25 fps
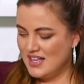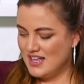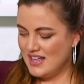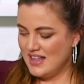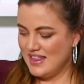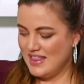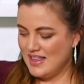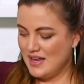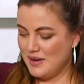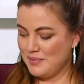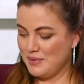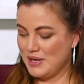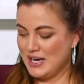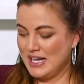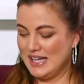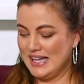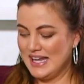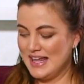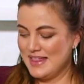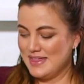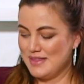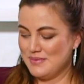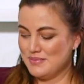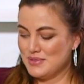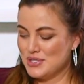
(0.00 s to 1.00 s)
And then I'm going to
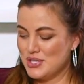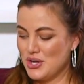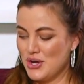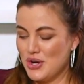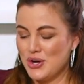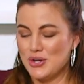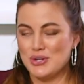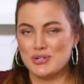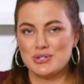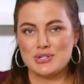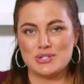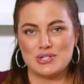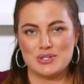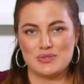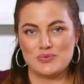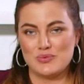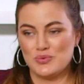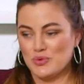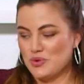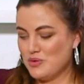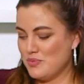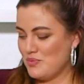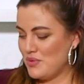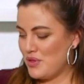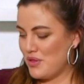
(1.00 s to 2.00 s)
let them toast and
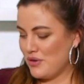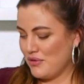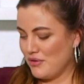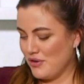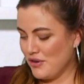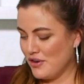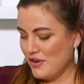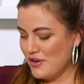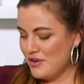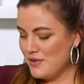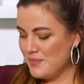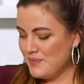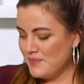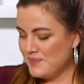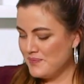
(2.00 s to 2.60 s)
warm through.